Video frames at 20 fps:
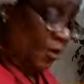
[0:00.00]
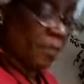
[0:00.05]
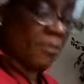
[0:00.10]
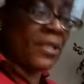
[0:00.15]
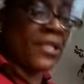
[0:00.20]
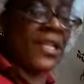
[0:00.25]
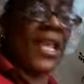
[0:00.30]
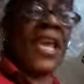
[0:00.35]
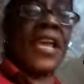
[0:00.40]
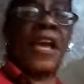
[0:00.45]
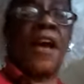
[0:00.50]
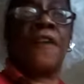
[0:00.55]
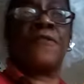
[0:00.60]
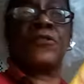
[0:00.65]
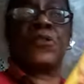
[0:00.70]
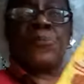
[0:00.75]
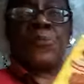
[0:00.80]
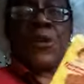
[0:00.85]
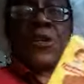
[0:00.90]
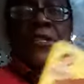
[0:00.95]
Miss K
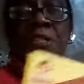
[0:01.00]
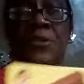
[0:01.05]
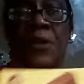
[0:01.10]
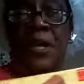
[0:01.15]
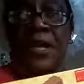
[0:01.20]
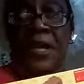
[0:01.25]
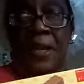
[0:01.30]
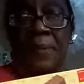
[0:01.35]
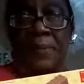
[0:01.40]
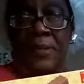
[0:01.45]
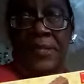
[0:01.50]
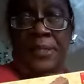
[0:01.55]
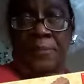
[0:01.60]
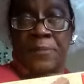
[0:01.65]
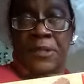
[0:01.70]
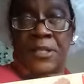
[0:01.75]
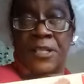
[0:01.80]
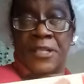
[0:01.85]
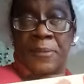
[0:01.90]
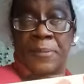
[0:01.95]
off tomorrow, so I got me
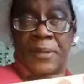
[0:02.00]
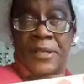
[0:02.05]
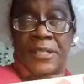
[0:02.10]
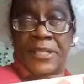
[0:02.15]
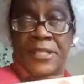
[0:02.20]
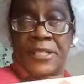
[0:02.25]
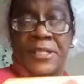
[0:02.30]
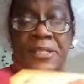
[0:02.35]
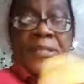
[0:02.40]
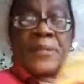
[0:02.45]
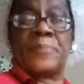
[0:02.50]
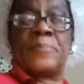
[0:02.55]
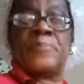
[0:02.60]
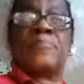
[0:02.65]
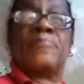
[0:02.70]
some Nutter Butters.